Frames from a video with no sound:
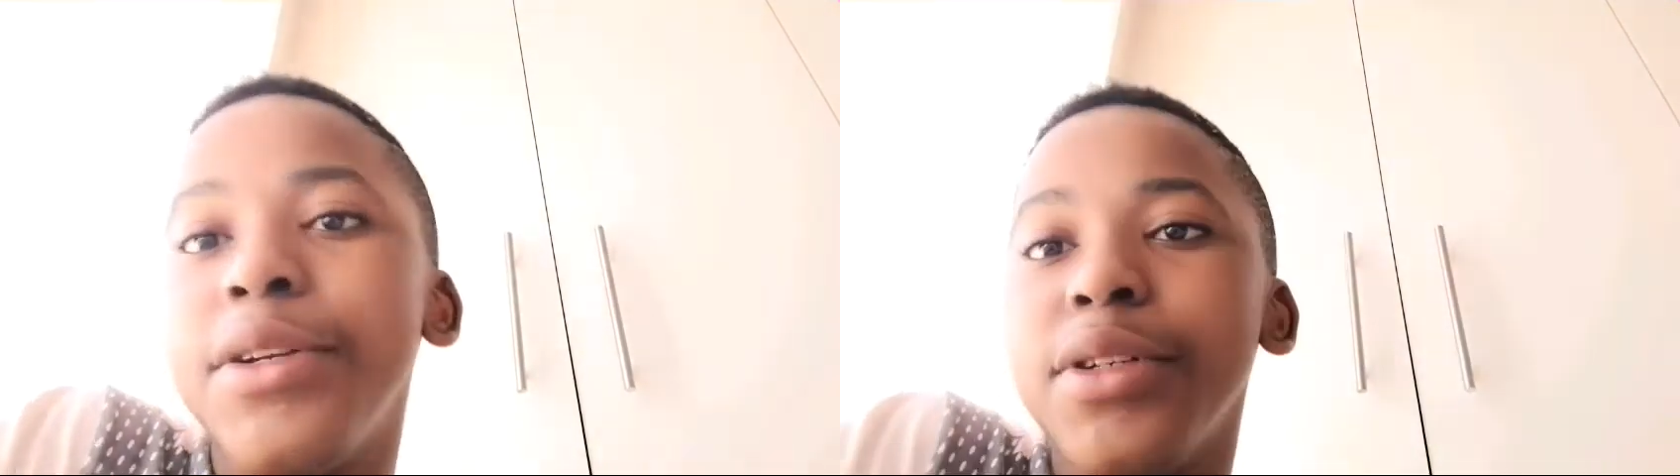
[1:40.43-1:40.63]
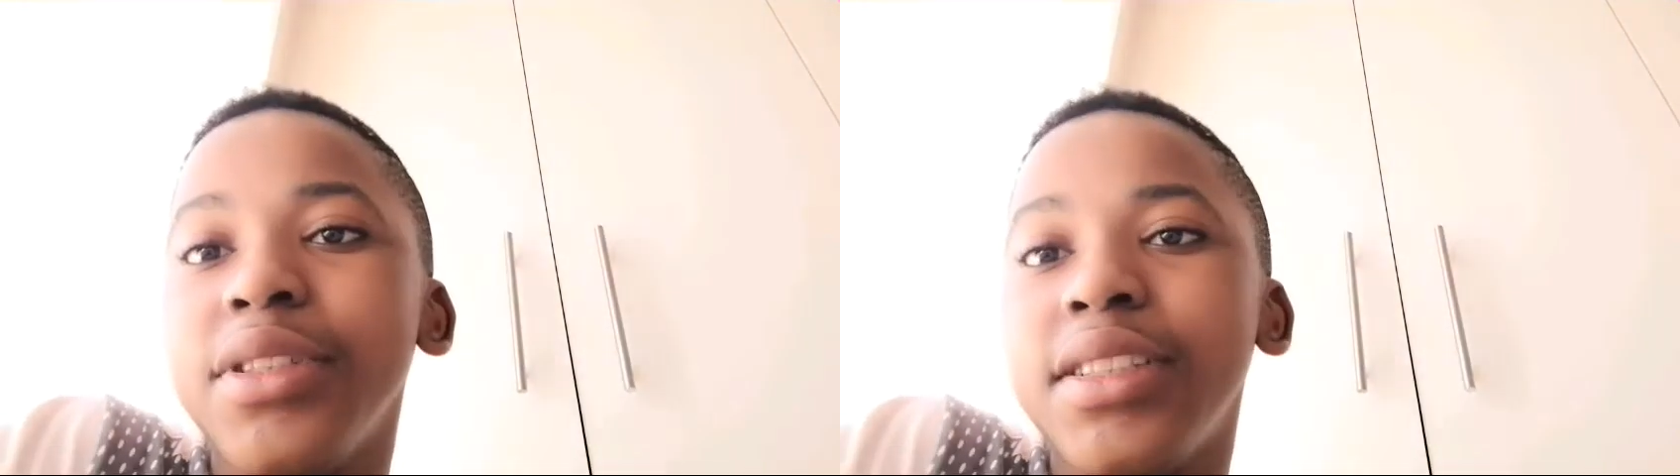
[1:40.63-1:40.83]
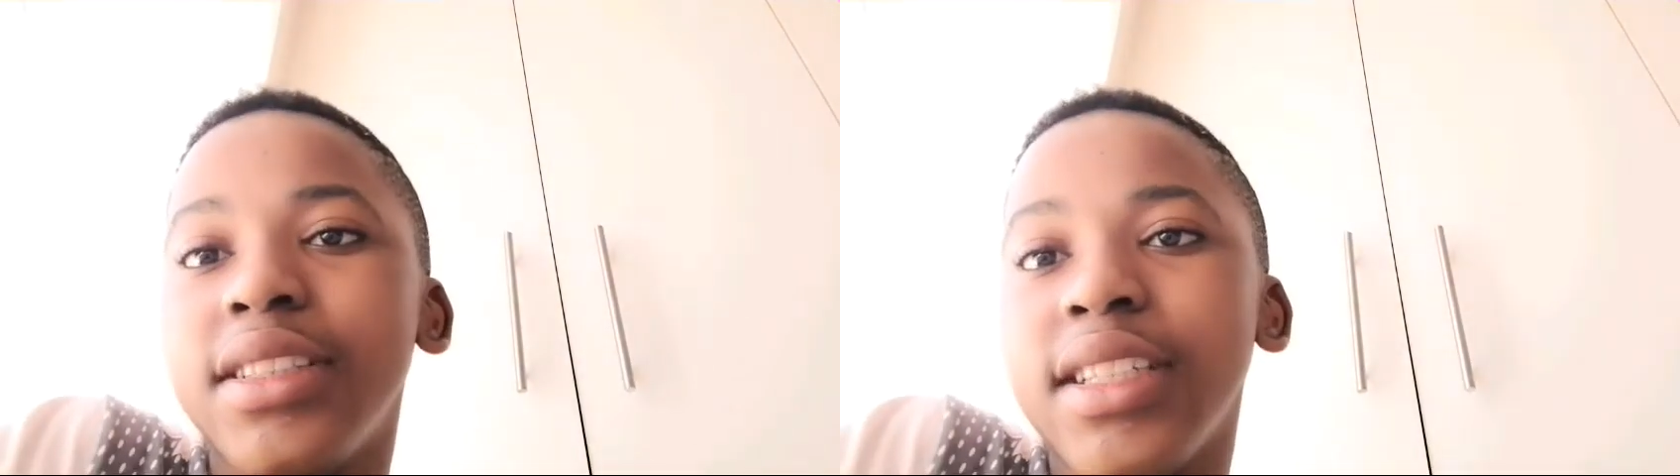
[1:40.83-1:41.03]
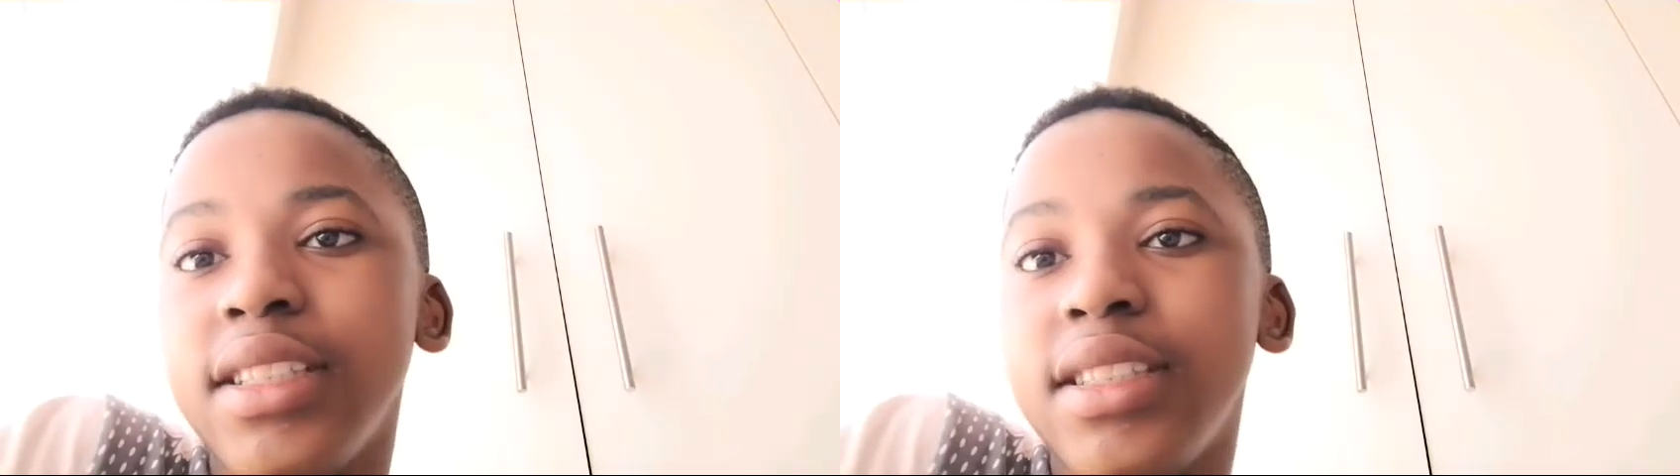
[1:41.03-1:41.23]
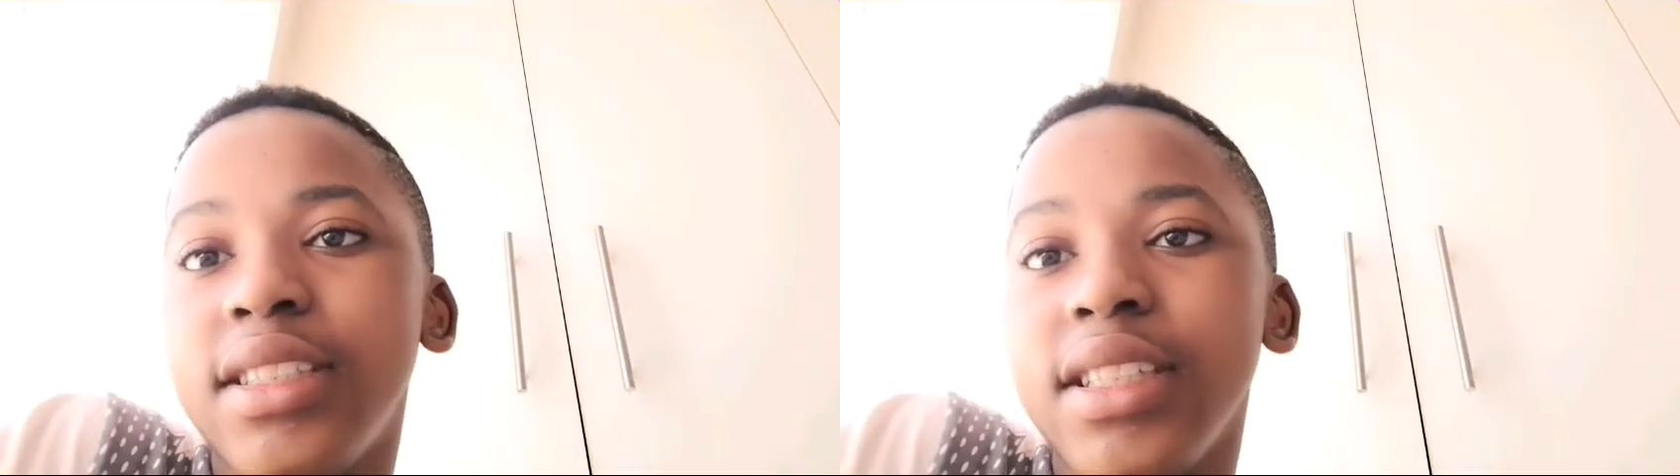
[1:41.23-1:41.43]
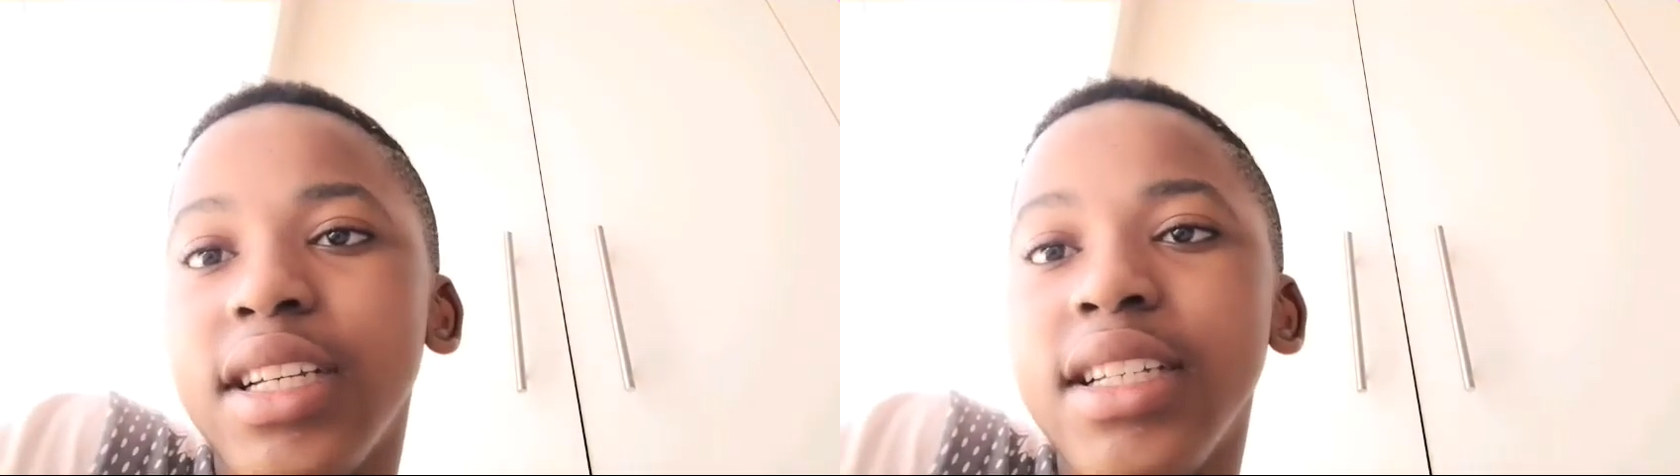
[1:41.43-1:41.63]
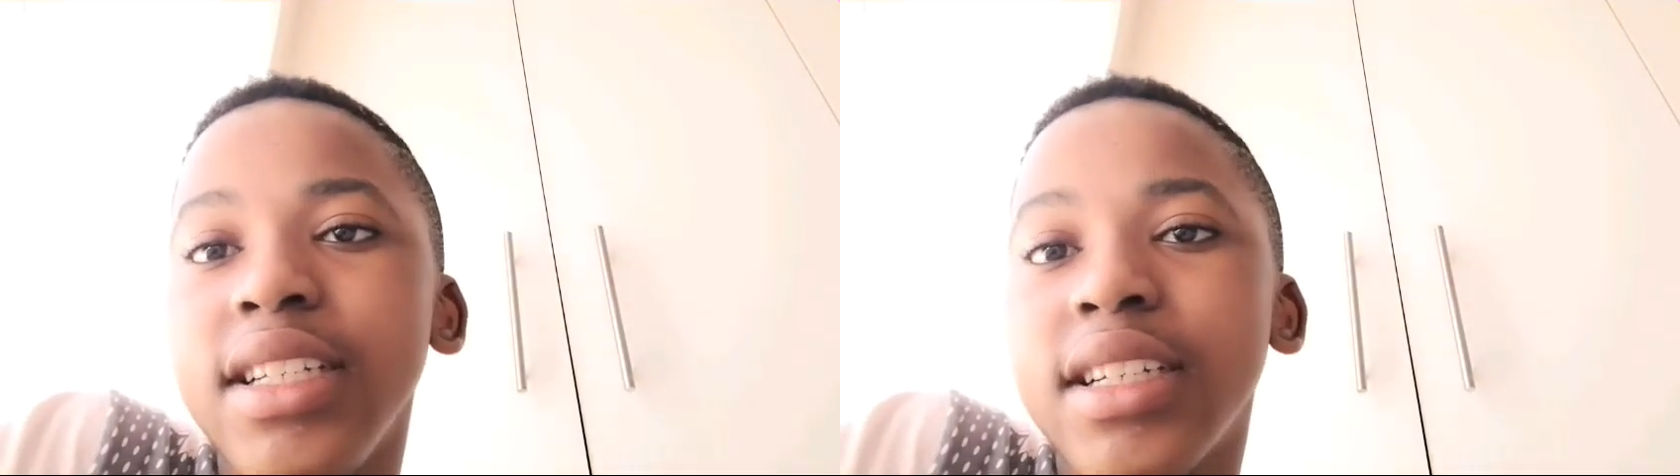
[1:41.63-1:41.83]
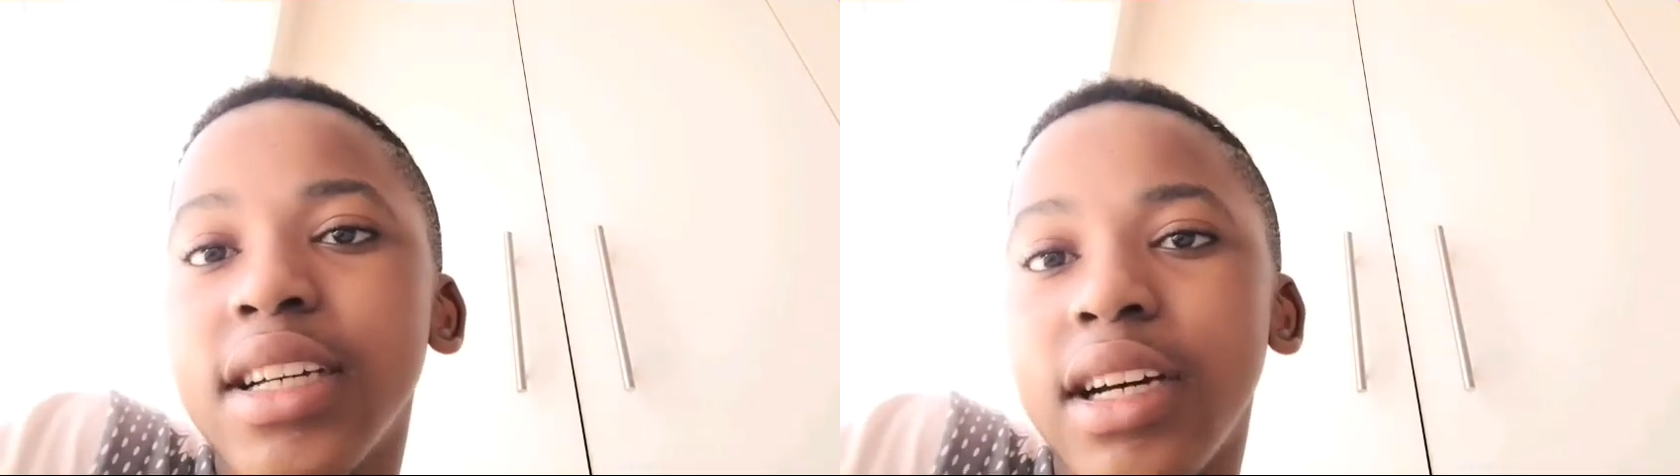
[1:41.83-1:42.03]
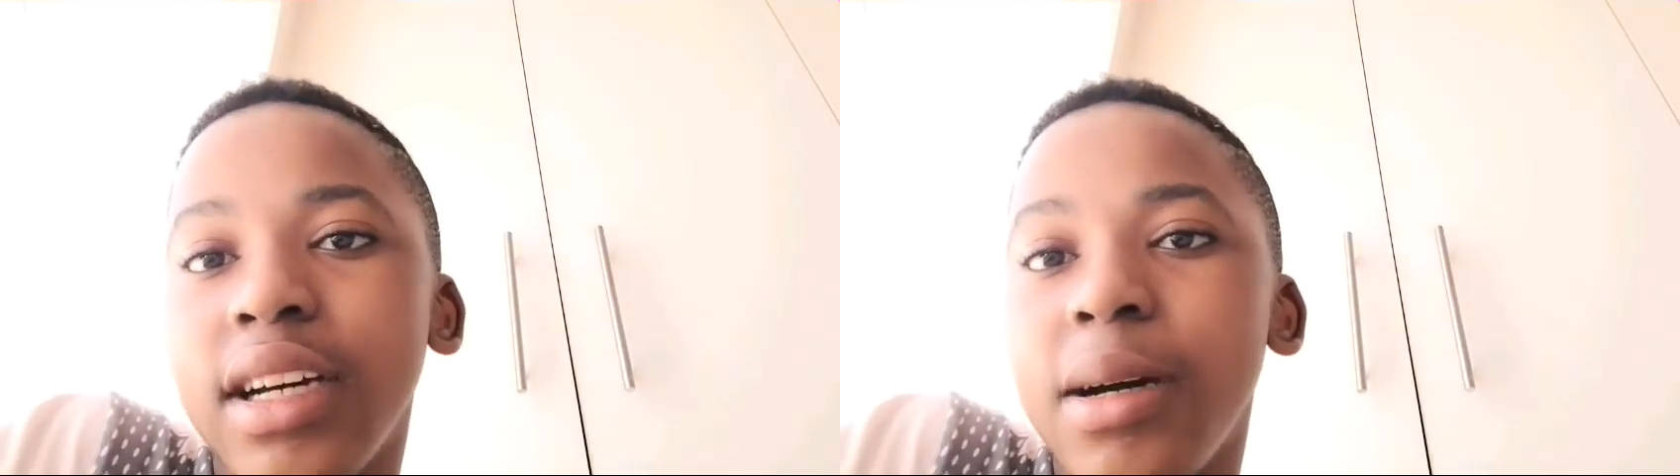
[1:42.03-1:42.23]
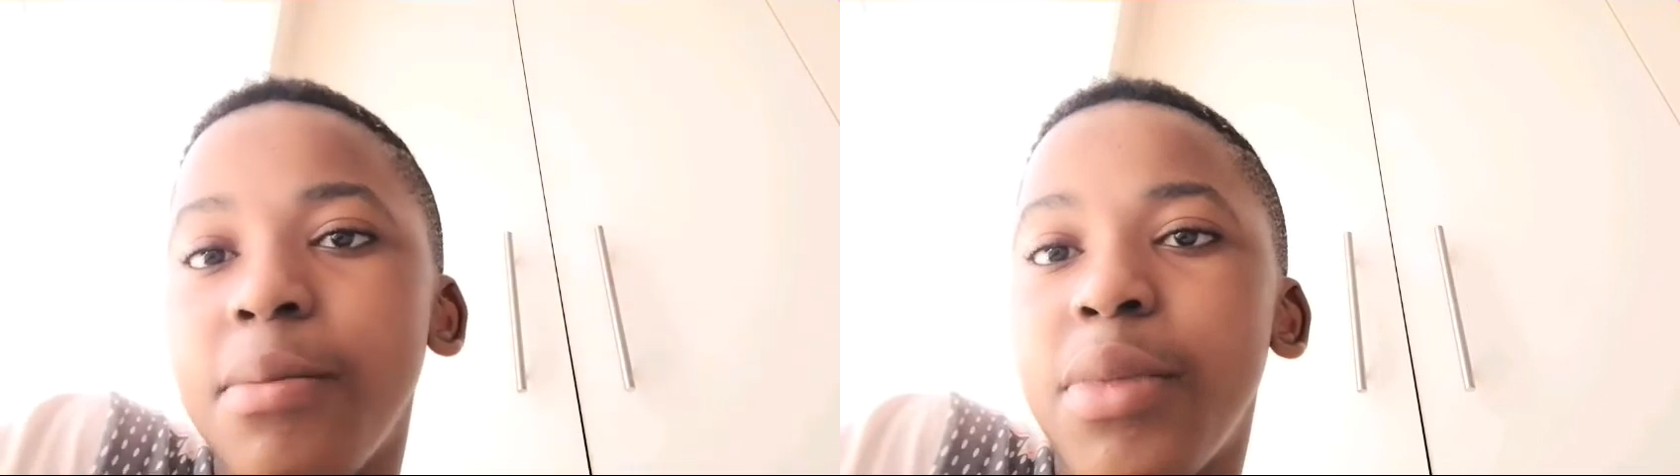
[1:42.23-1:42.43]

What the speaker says: Not that any car